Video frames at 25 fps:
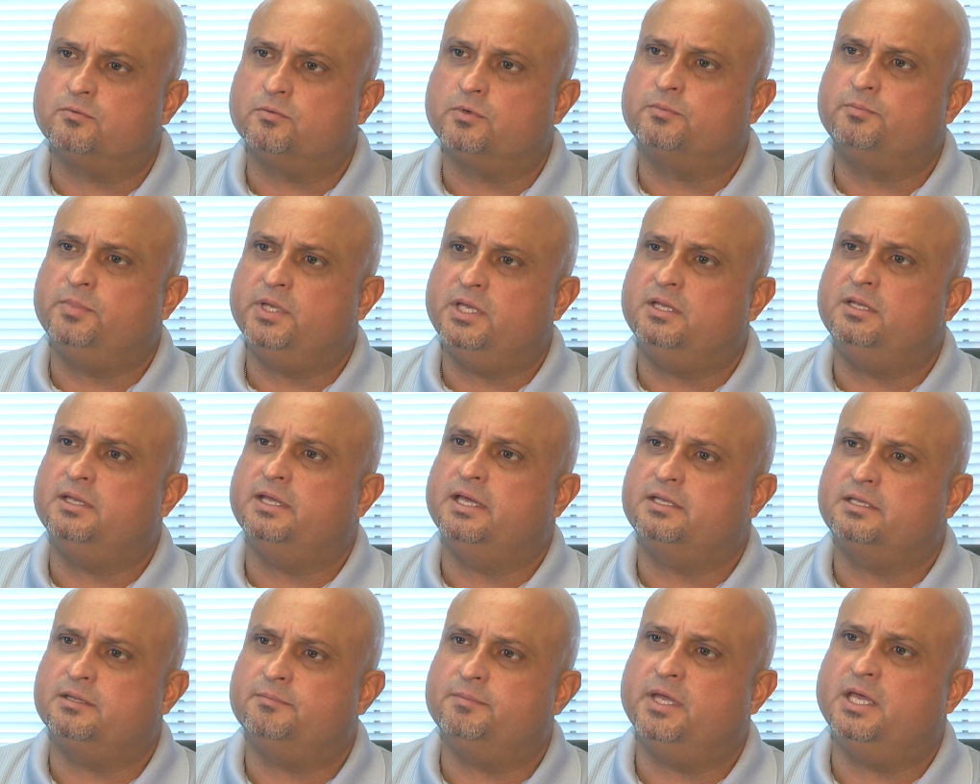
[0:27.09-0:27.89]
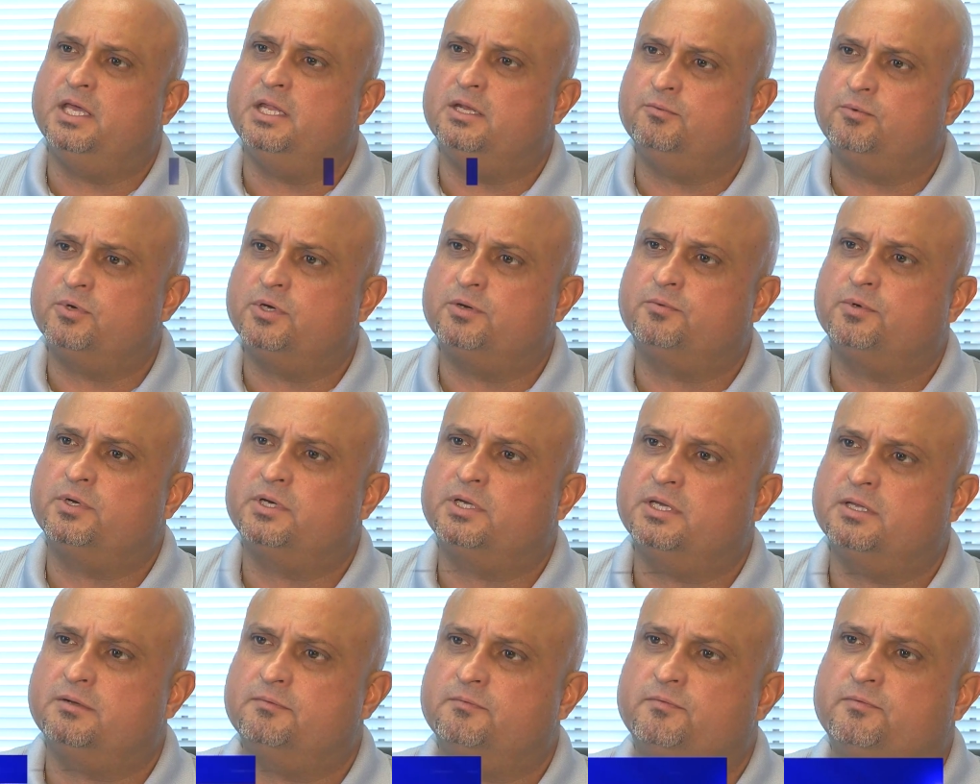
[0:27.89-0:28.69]
We're meeting that demand. We're, we're
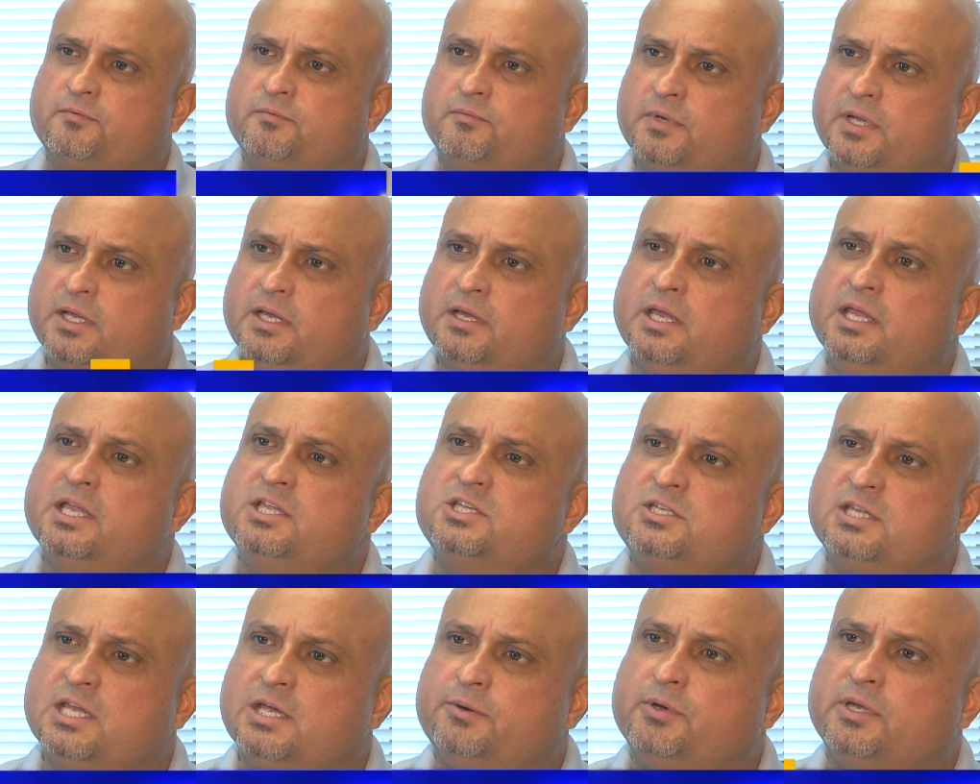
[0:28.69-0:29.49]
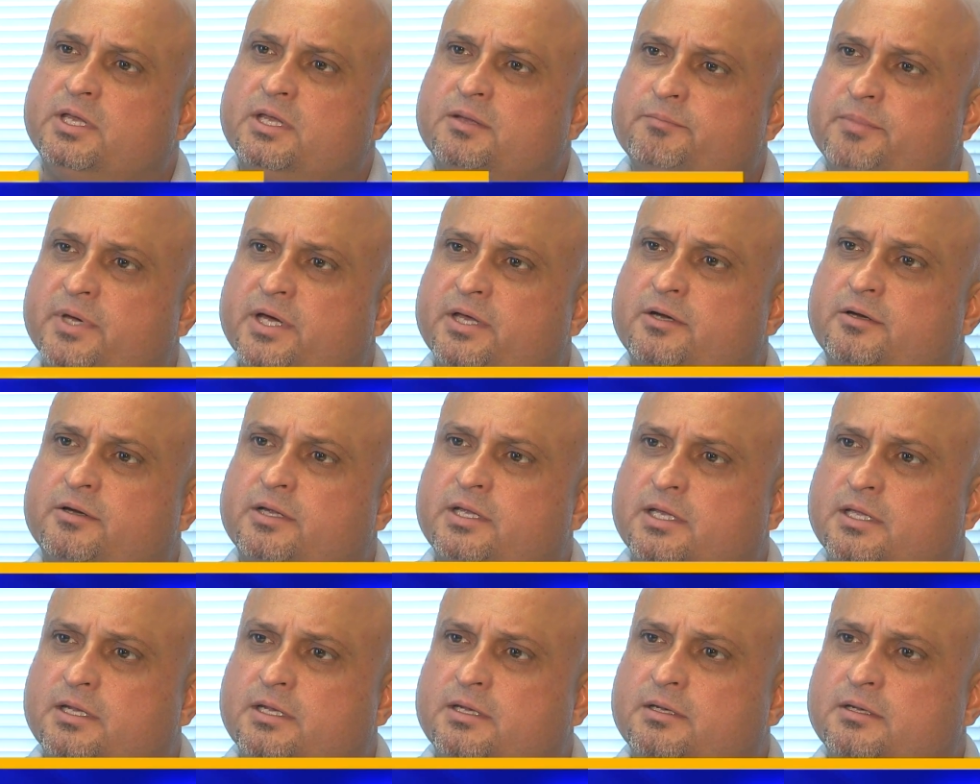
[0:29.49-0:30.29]
getting each day we're getting better
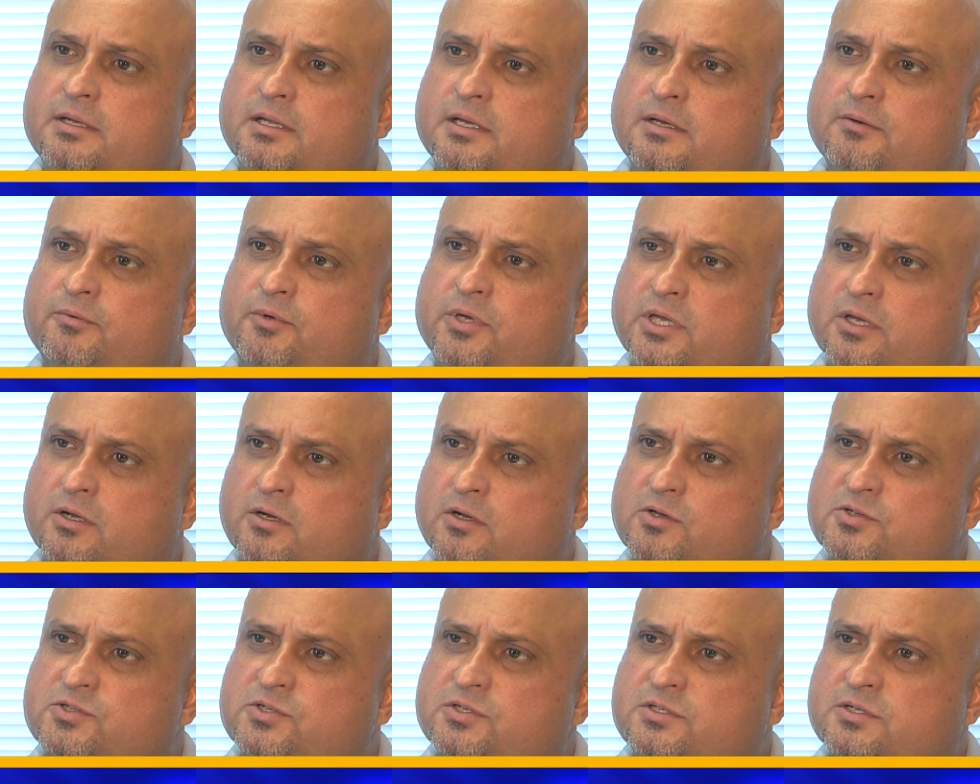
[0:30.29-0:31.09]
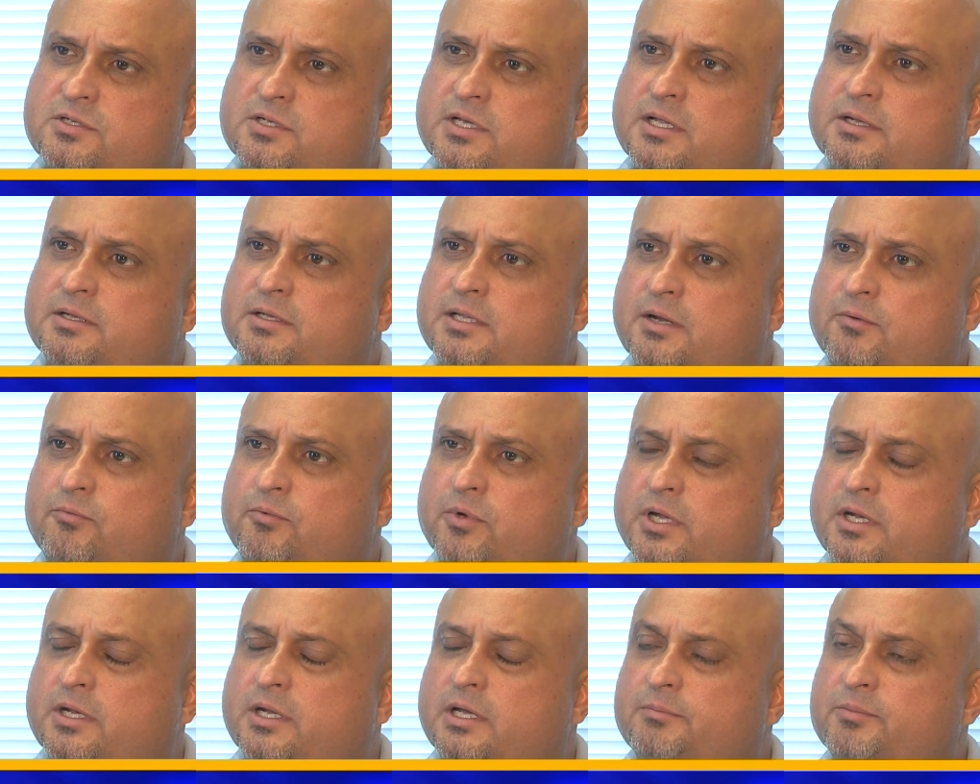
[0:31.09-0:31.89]
and uh, we're getting closer to that, that
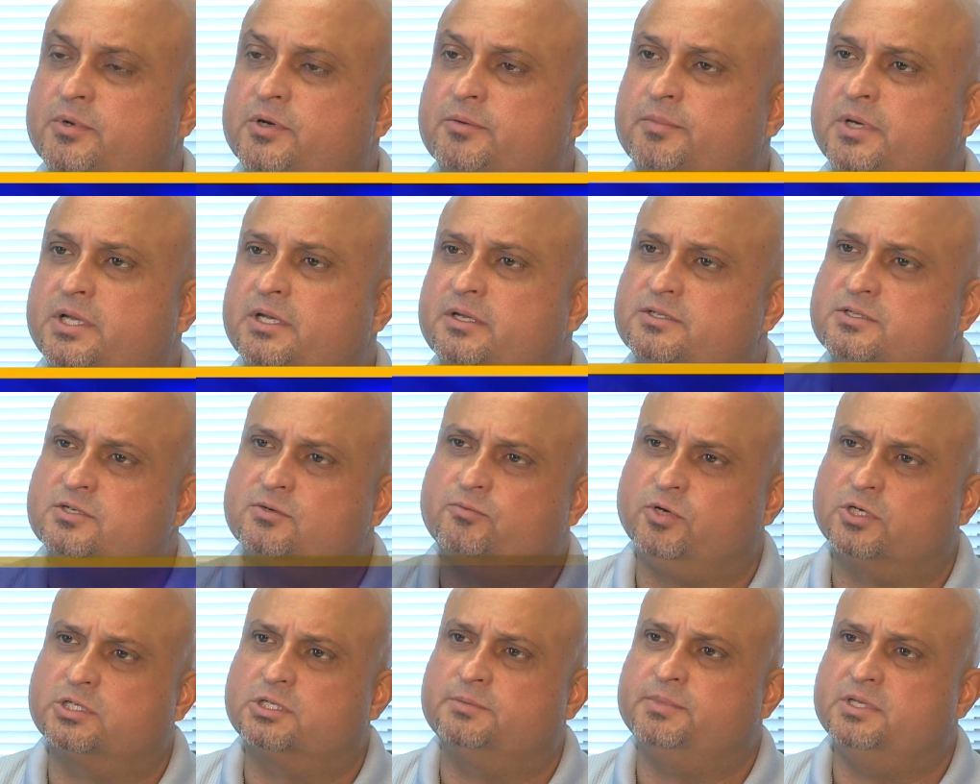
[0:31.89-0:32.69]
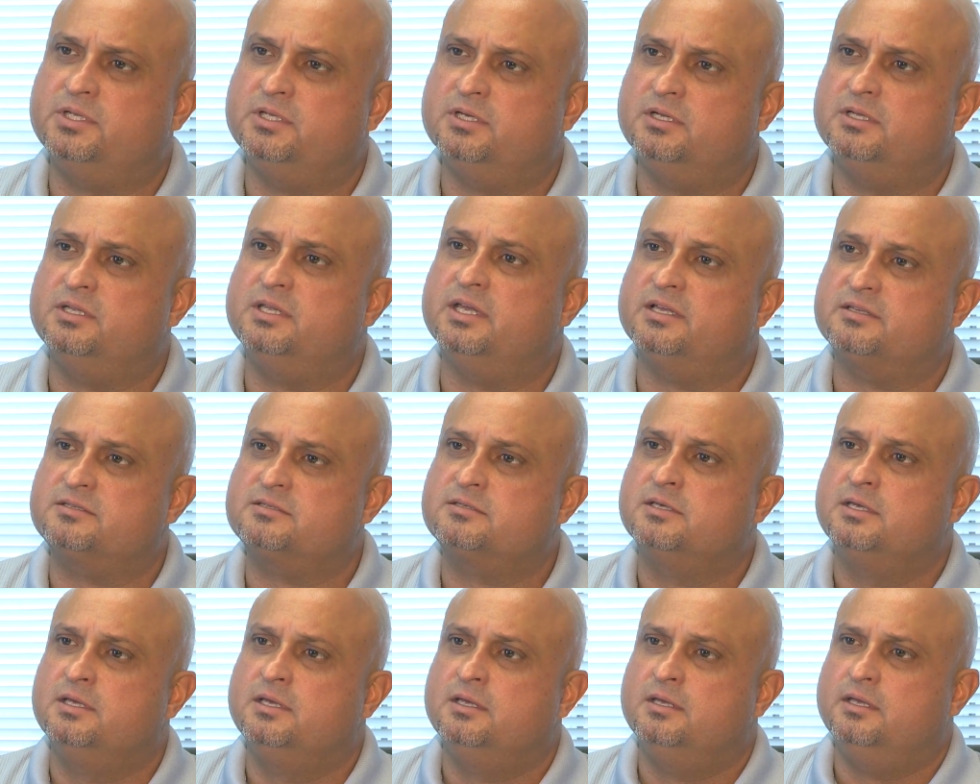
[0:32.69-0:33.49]
run number. But is there work to be done?
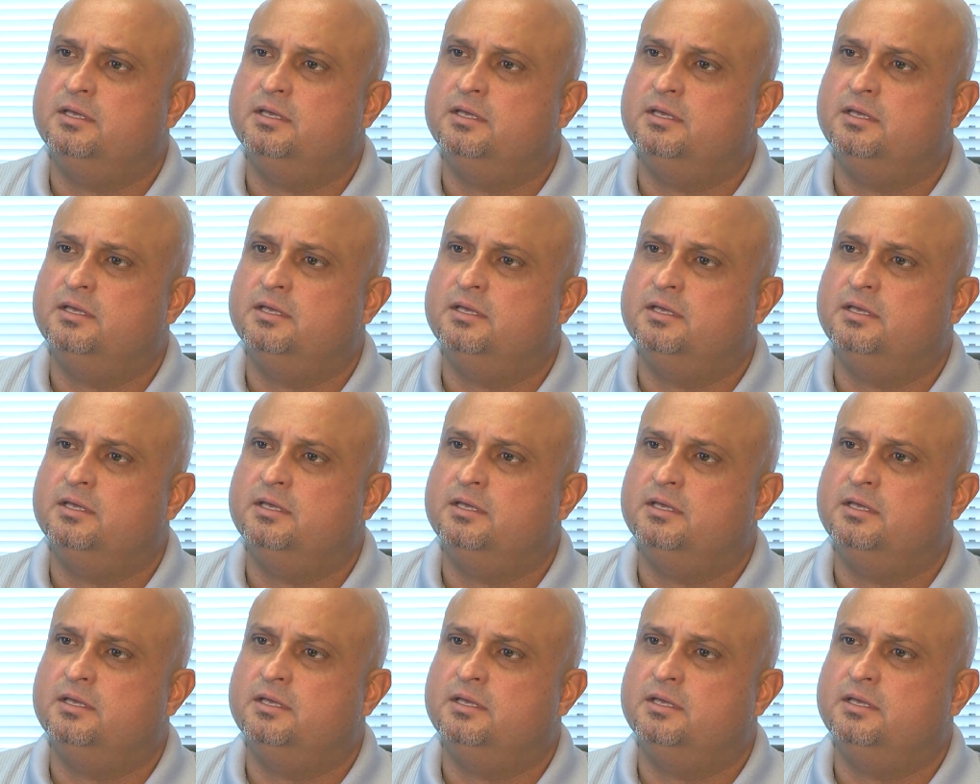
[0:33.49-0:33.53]
Yes.